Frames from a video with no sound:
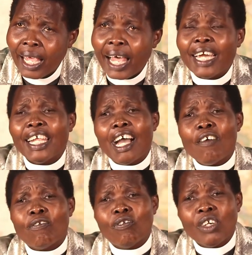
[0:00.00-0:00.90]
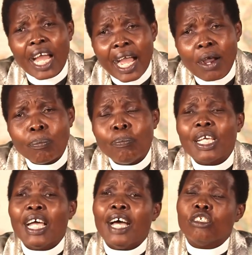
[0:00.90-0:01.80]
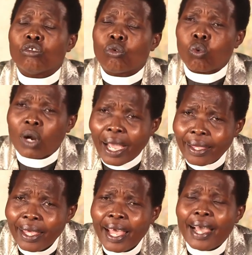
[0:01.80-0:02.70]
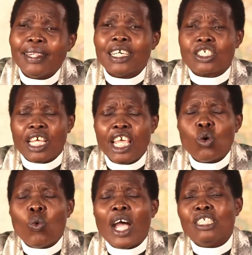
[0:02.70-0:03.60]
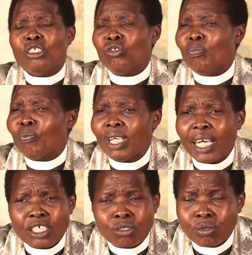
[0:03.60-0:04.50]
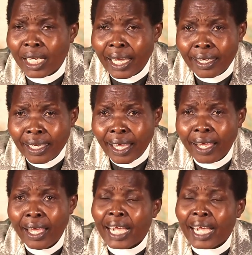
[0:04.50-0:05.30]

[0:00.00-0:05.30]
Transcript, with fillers: and they have now begun to cry, and they're saying, "Why did you bring us to die here?"